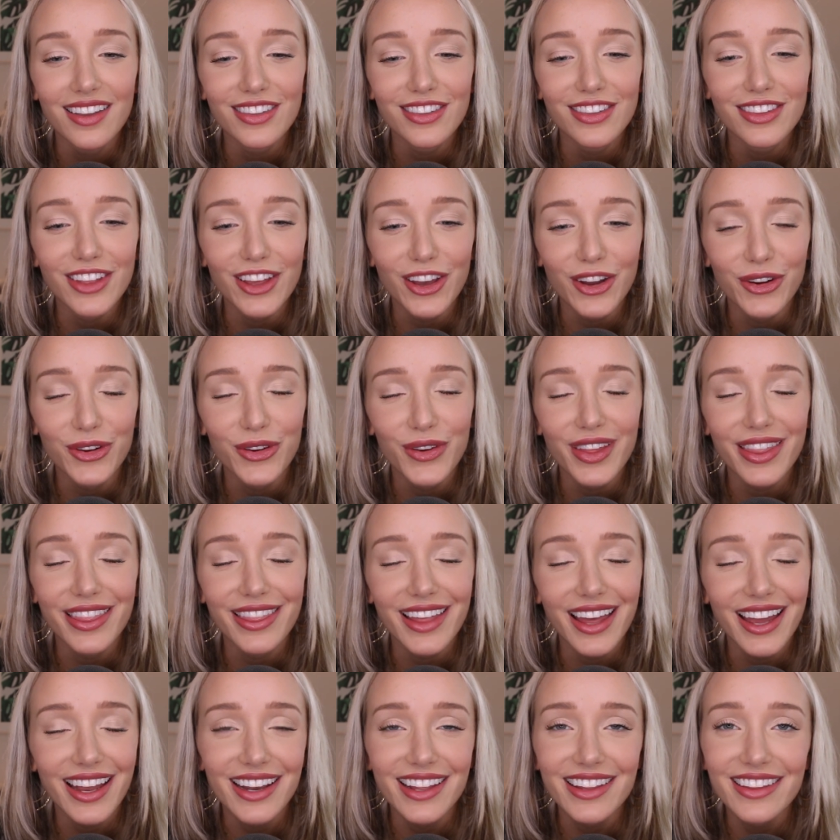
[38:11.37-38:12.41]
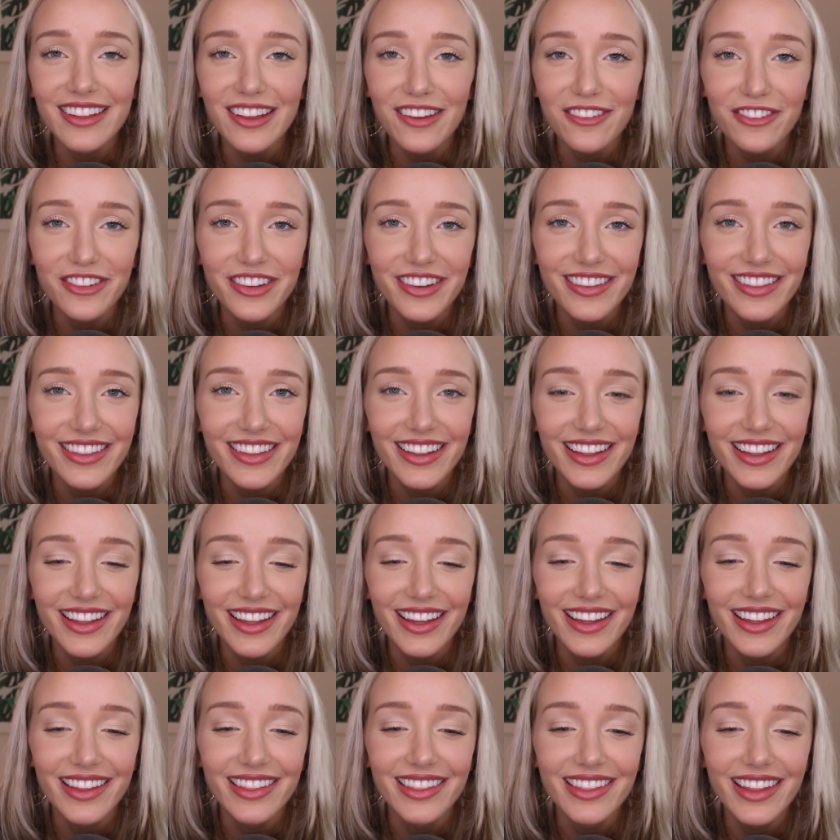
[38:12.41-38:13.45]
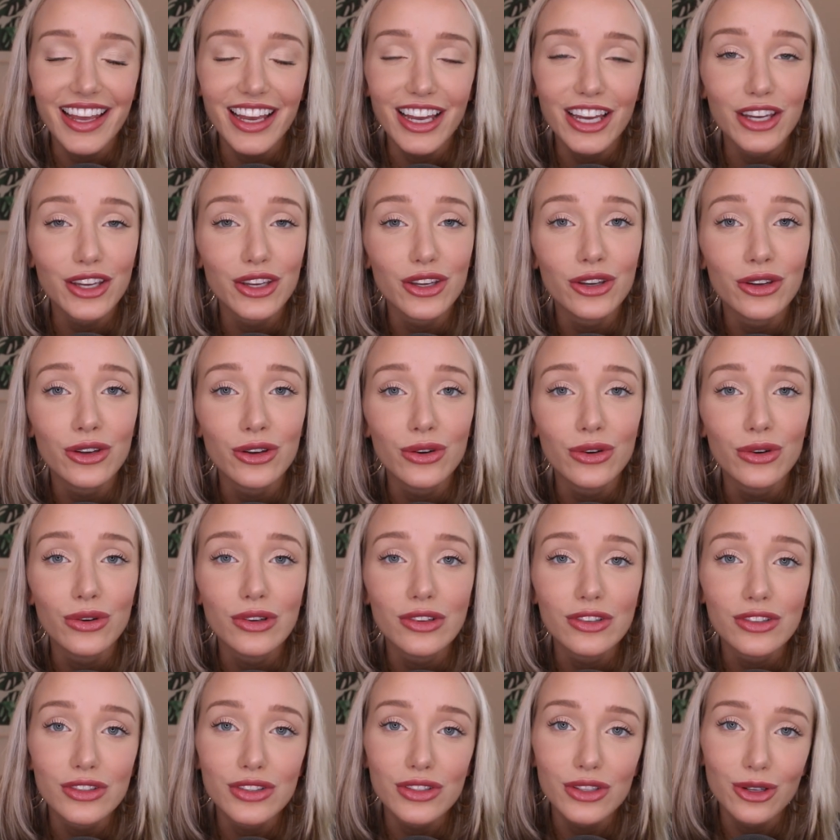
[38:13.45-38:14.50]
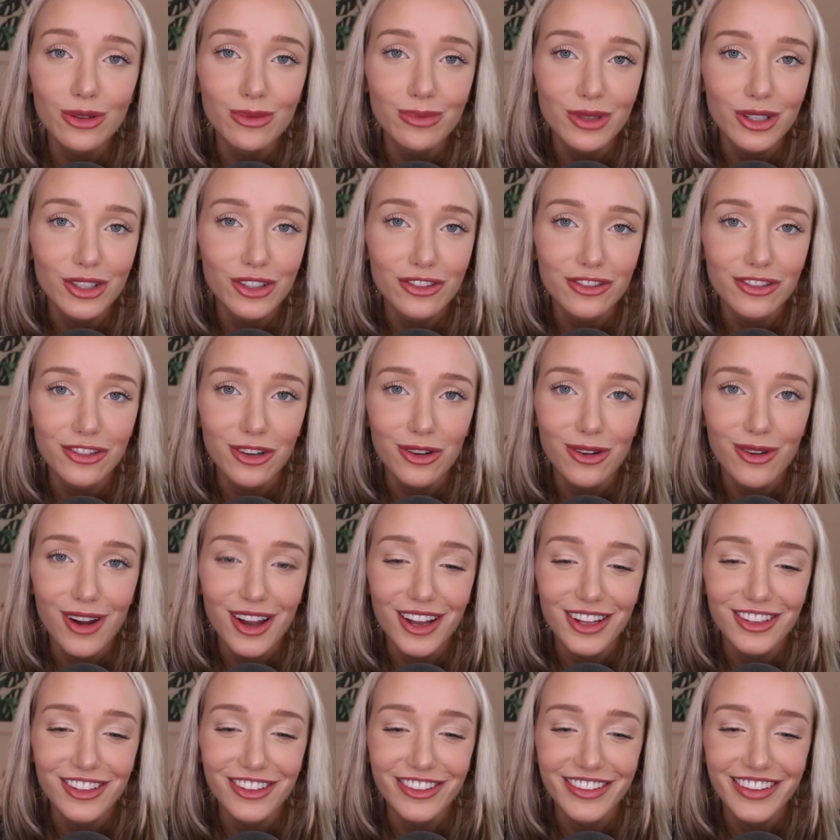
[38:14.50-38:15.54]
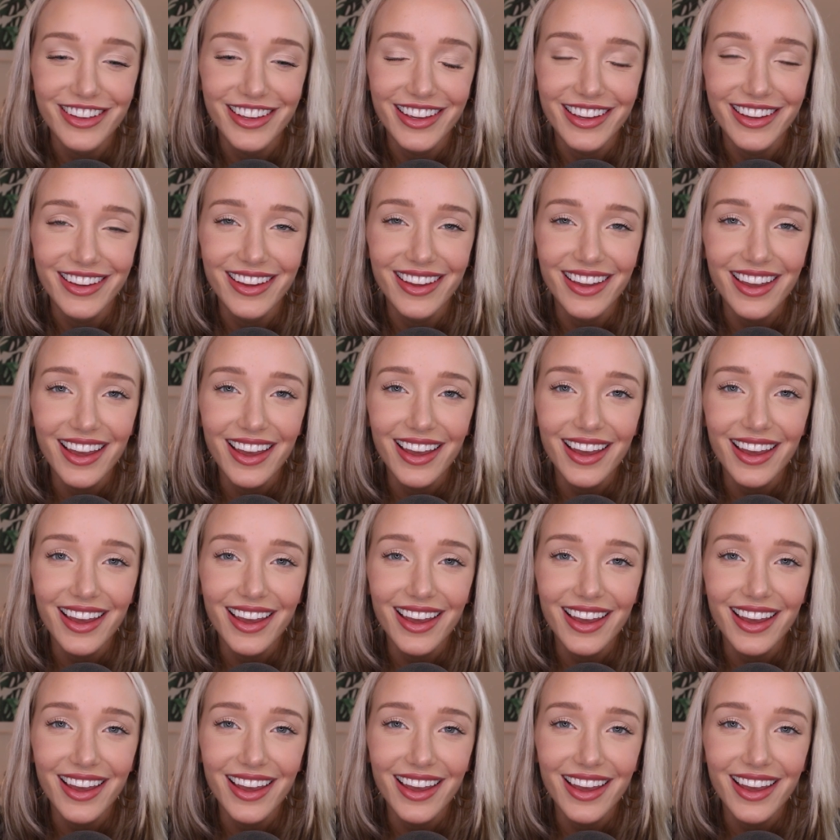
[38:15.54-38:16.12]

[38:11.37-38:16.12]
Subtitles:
So, that is everything. Thank you so much for watching.